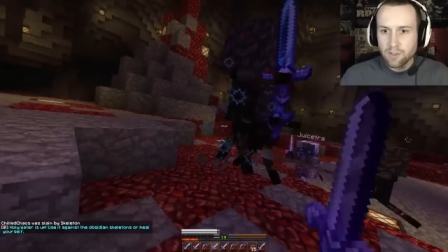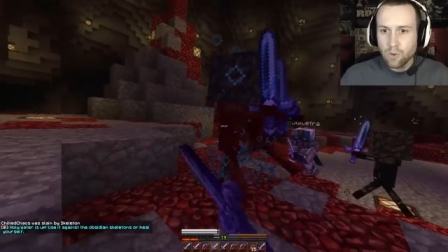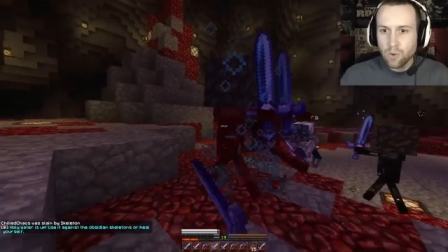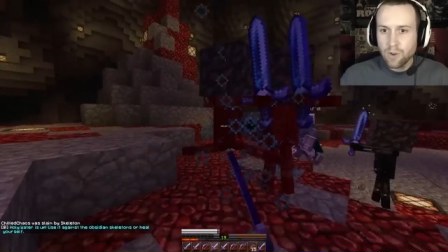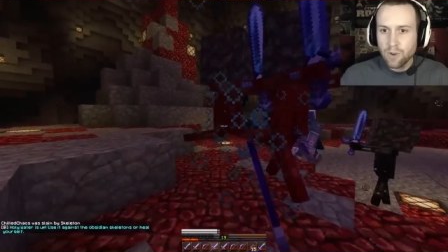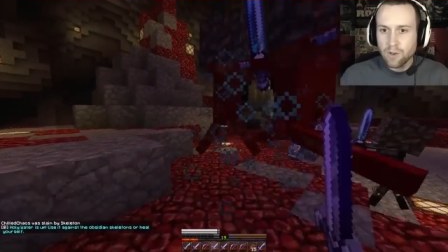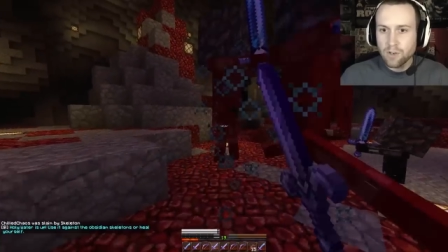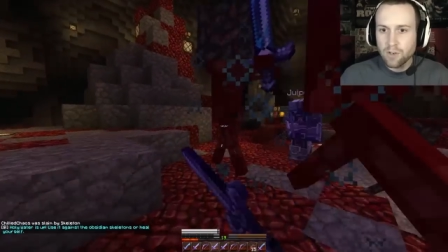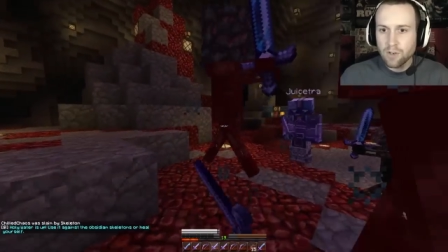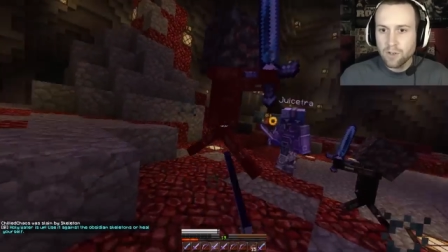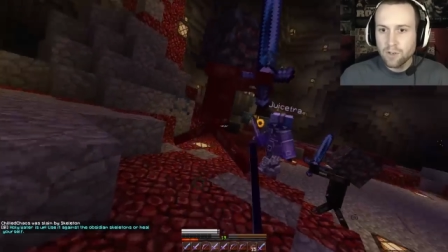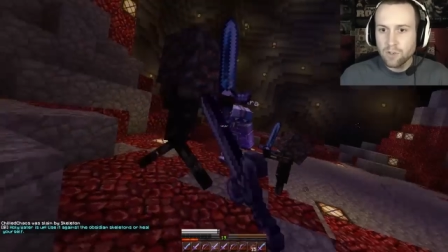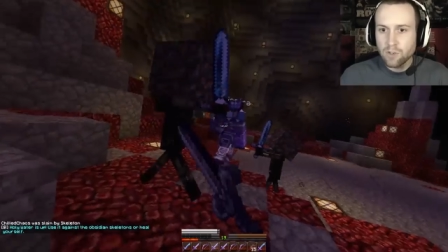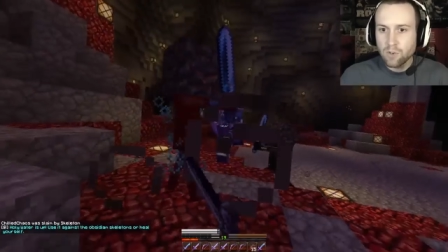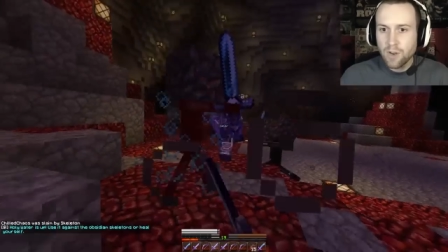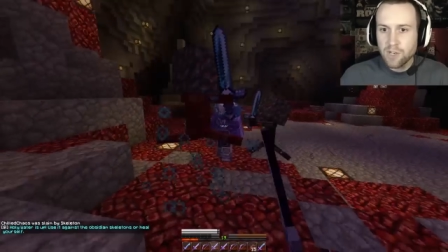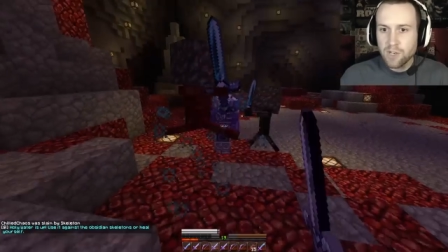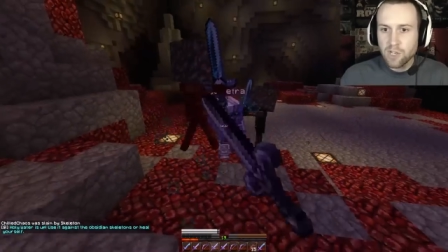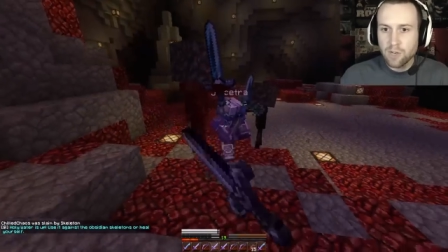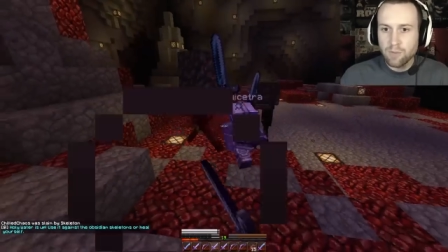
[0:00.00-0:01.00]
do, skull. Do
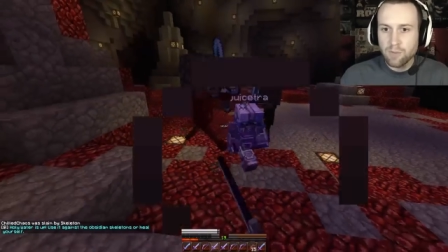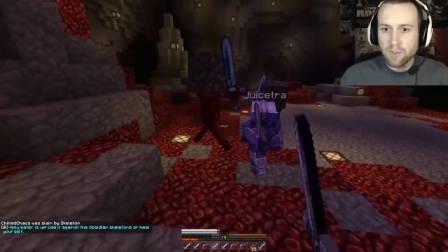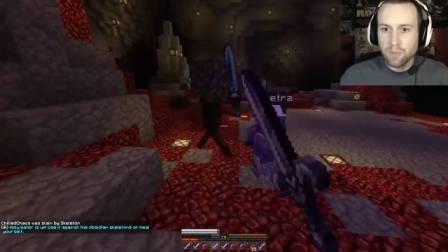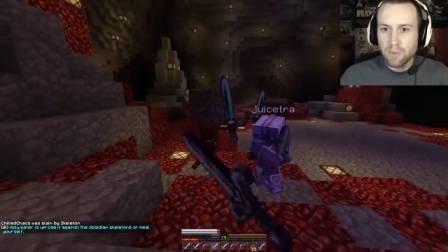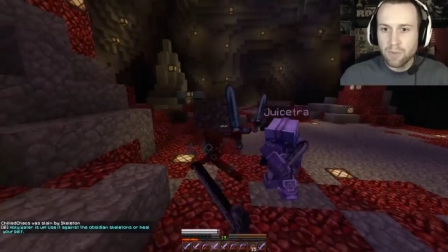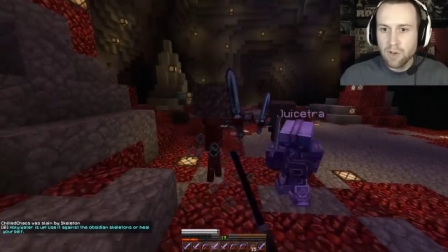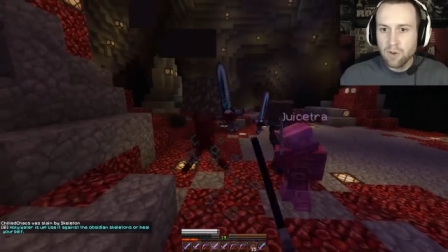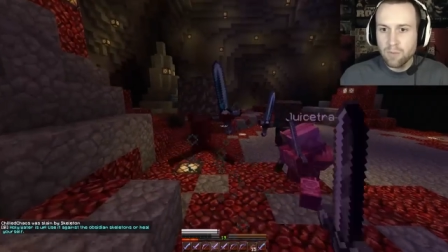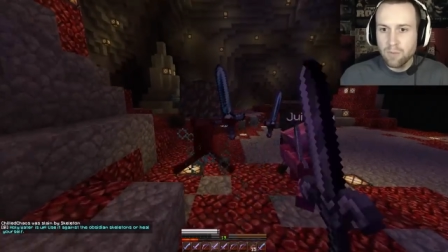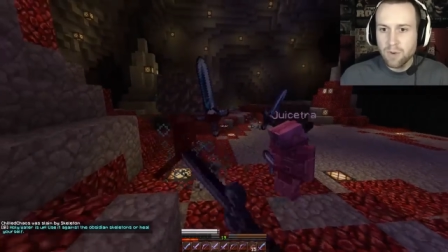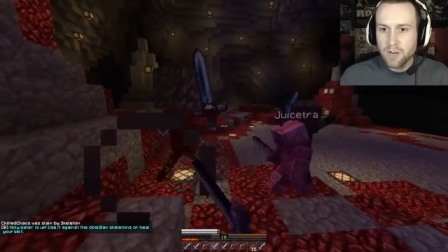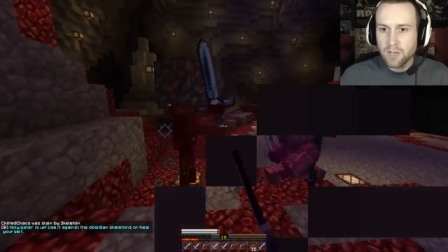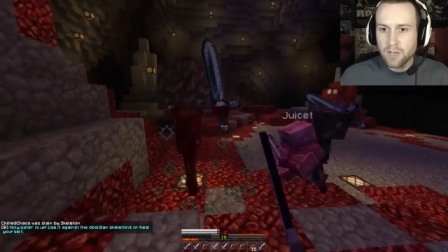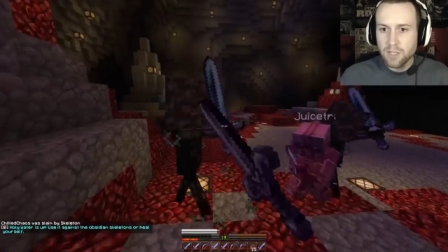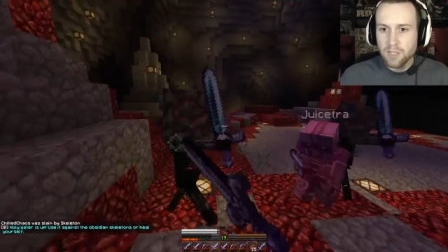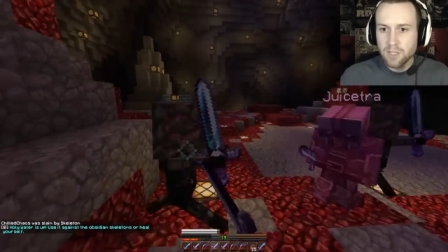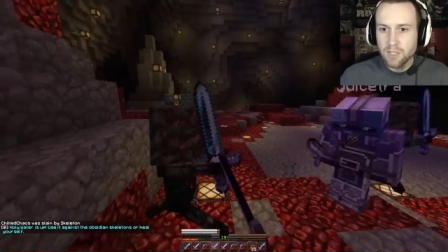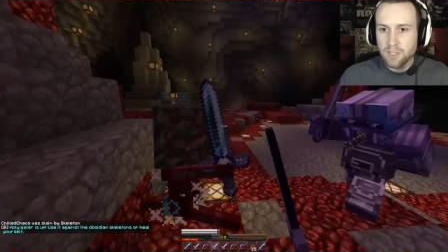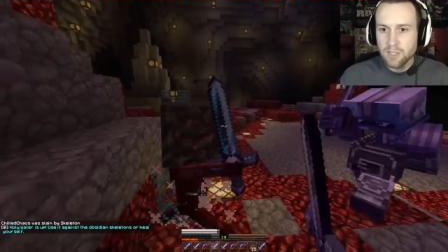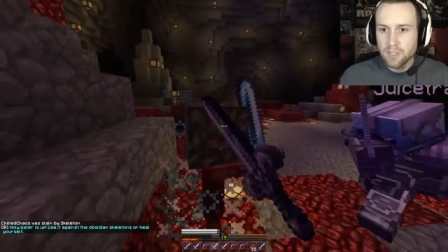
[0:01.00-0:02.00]
I shoot him with the bow, Mark?
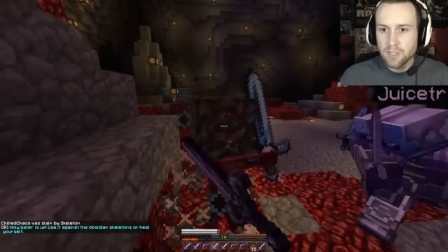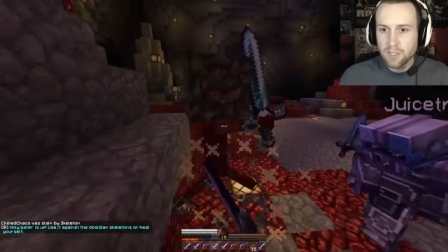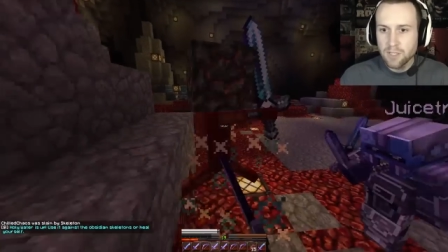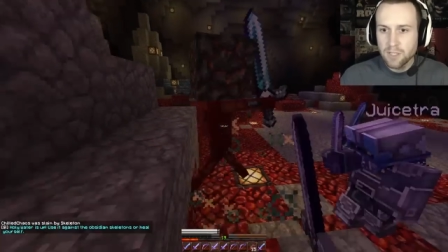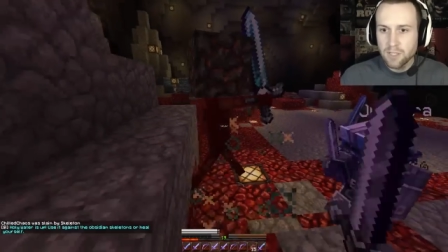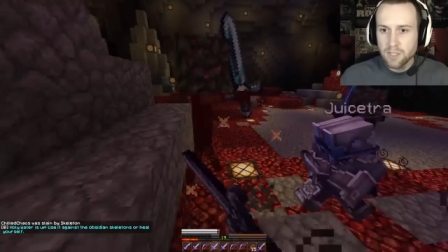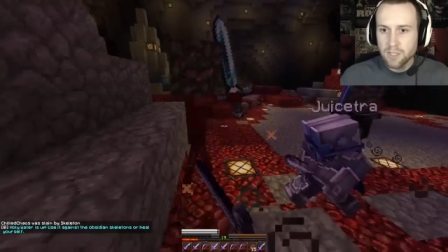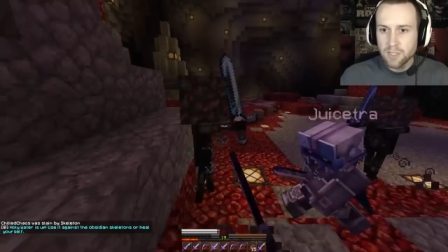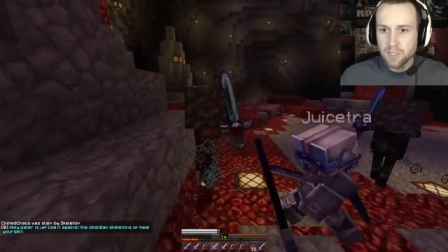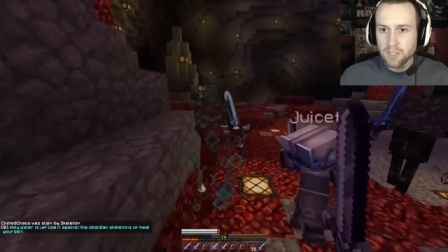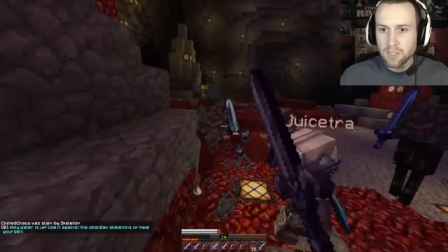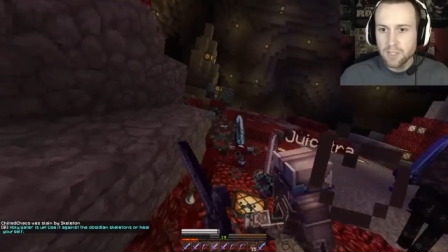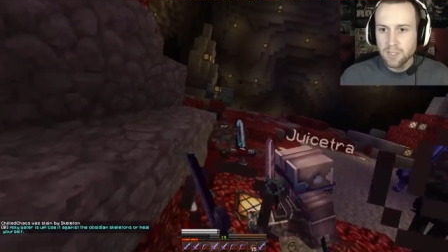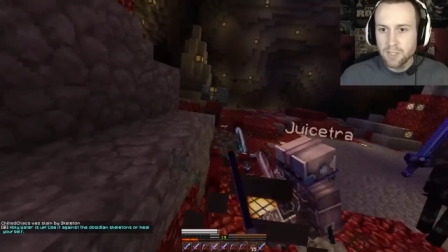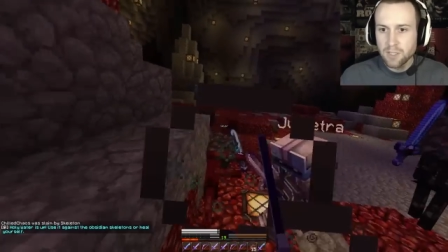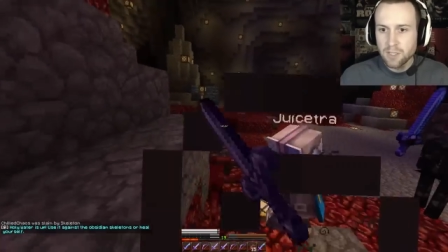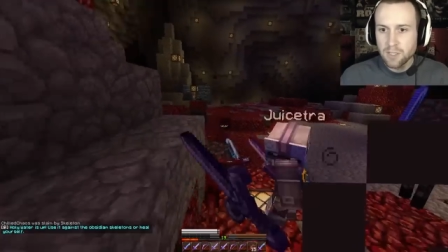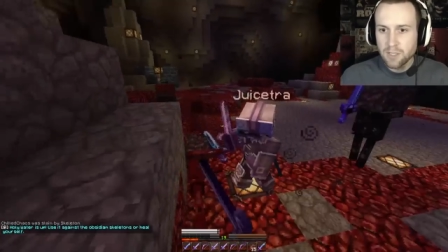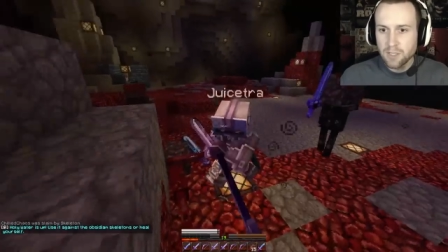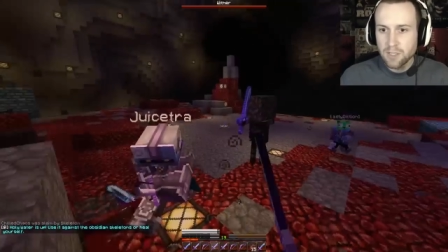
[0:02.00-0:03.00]
No, no, no,
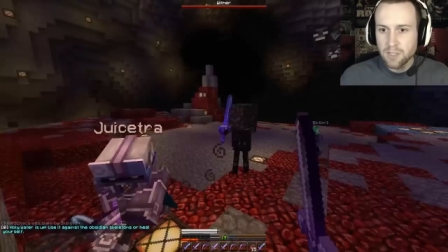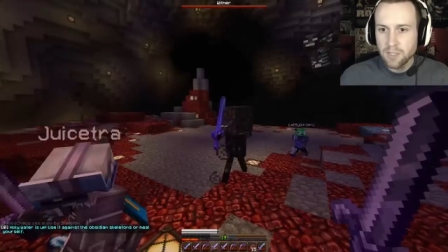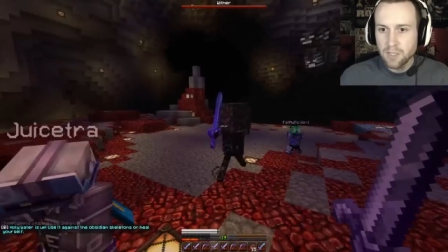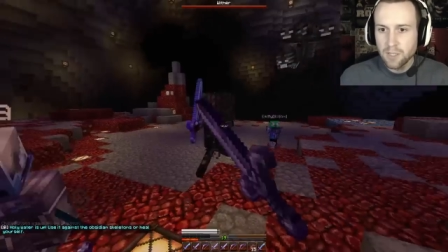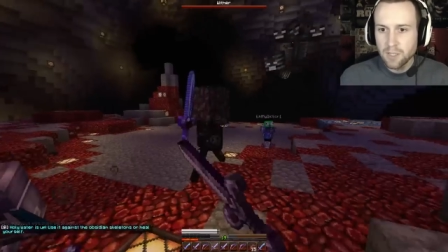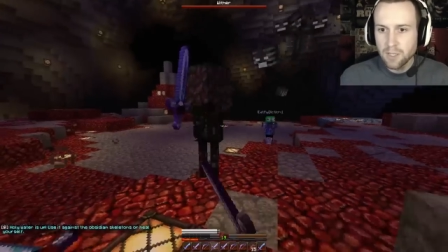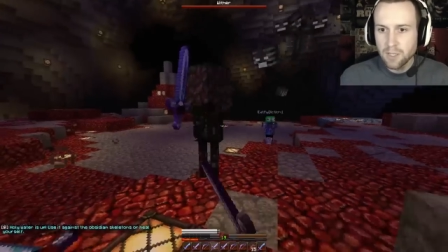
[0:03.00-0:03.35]
not yet. Let's get